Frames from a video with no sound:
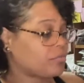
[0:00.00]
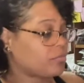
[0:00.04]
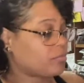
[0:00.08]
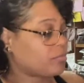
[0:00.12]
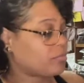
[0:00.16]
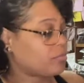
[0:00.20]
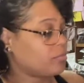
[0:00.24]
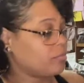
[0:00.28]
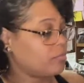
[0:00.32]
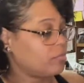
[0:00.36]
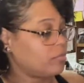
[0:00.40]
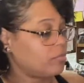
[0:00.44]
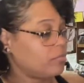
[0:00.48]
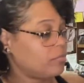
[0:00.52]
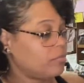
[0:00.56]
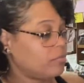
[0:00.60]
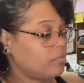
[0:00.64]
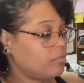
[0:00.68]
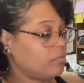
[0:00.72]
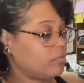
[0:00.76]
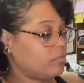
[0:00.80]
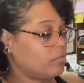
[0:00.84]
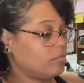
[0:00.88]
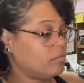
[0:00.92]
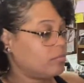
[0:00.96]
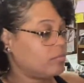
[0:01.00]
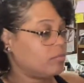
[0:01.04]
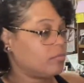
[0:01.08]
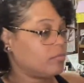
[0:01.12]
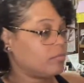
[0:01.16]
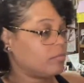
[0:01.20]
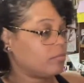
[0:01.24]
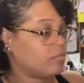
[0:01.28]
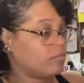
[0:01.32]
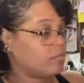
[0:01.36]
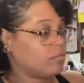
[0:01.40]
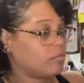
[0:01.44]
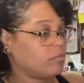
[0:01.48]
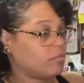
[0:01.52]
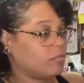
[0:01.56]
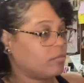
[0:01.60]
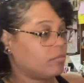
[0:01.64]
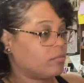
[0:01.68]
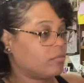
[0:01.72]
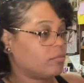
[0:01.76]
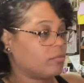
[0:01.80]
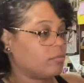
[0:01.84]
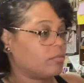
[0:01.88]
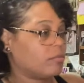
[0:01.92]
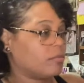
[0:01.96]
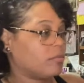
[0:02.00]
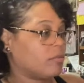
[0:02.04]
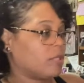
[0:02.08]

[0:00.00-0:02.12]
[no speech]